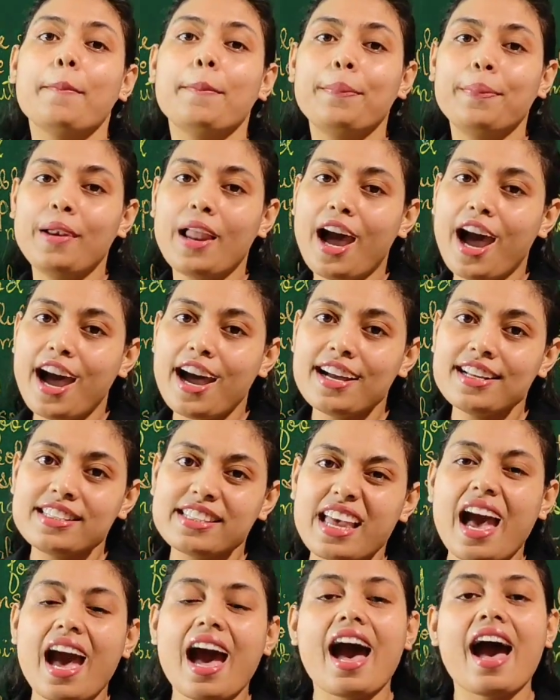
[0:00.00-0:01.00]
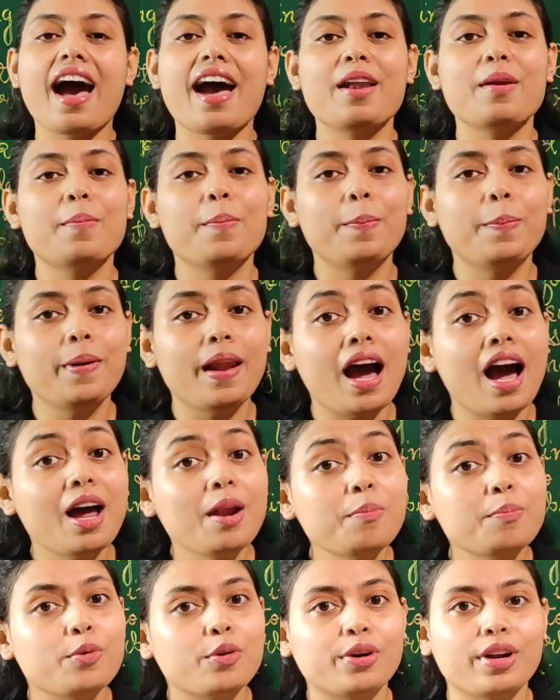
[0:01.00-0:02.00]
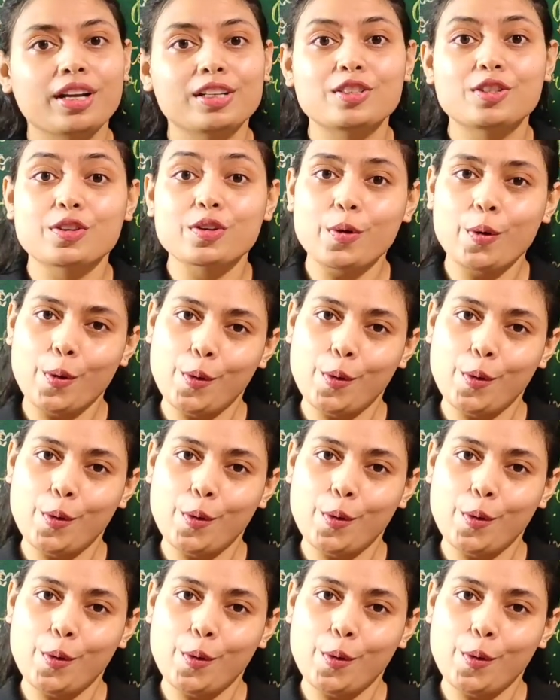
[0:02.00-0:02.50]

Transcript: plants and plant products